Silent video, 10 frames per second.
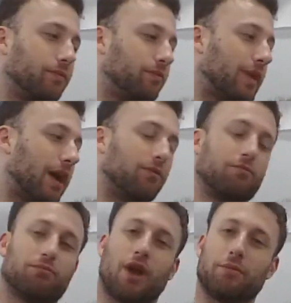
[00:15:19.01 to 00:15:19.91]
Now,
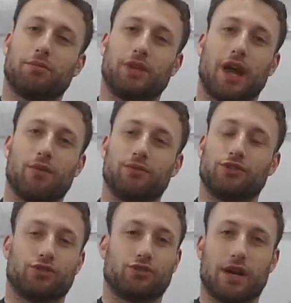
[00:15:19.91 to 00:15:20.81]
probably I would
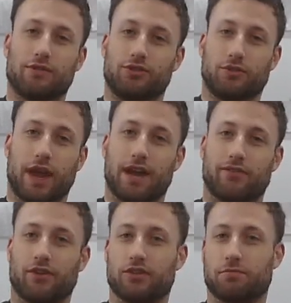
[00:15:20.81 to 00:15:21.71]
just try to do
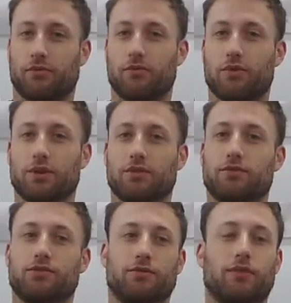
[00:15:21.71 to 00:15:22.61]
half notes before
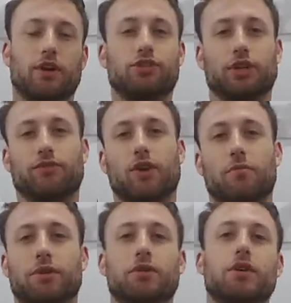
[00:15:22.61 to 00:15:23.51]
diverging
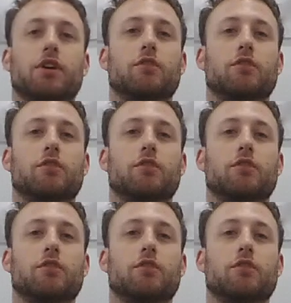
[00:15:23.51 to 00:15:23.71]
from it,